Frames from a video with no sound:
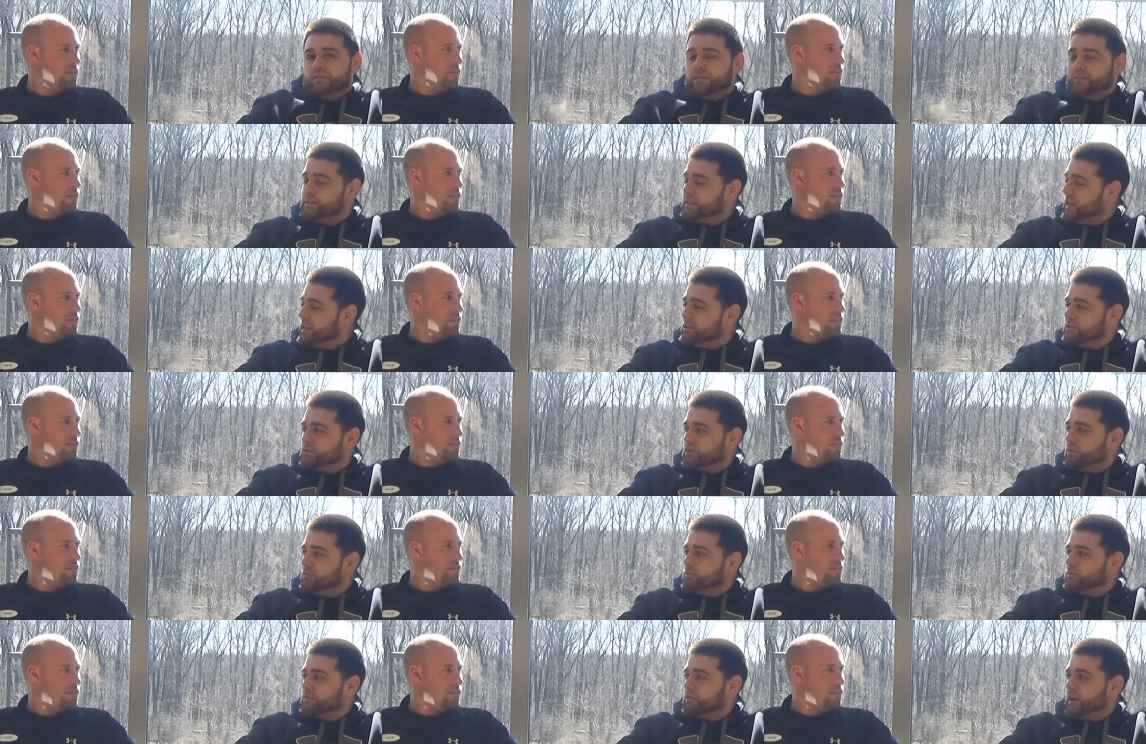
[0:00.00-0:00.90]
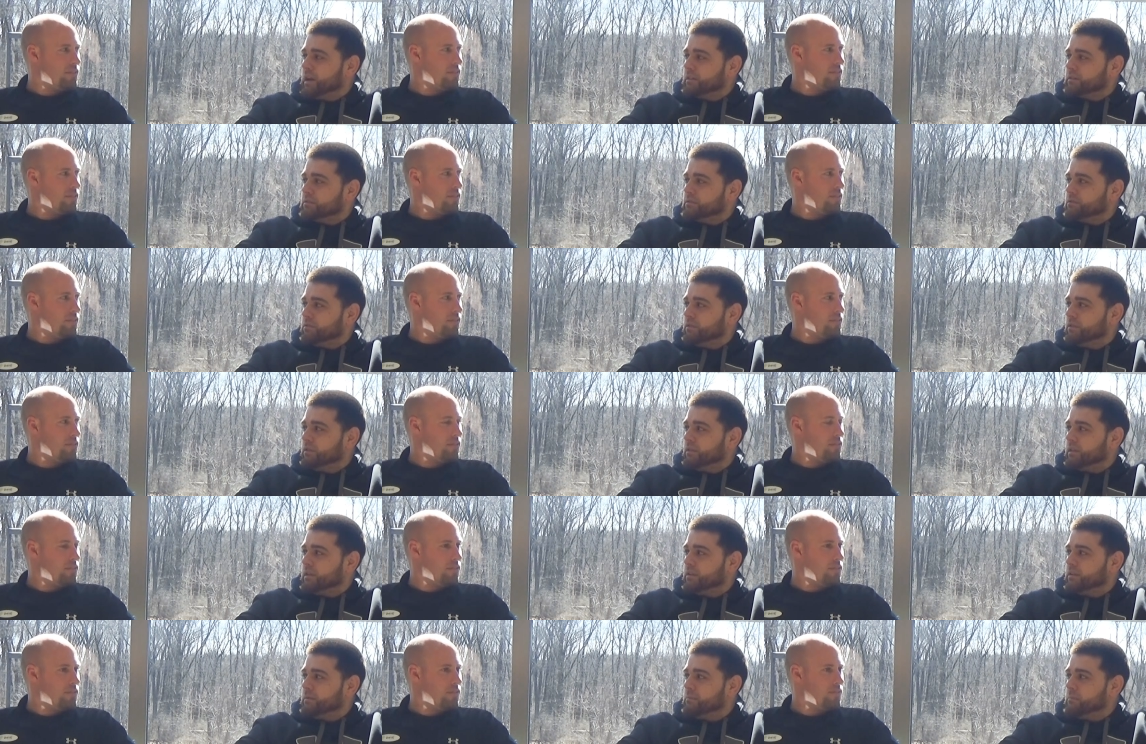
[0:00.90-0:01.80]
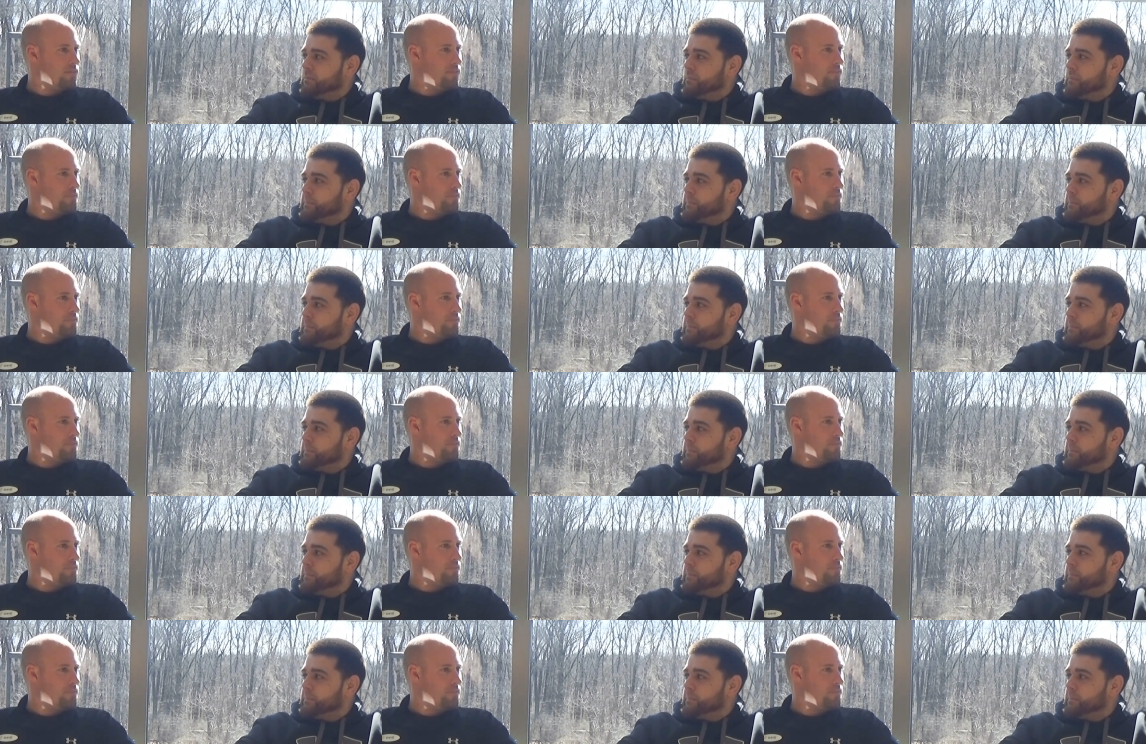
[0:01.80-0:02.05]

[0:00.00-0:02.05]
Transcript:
Speaker 1: Does Dan Schultz crack the starting lineup?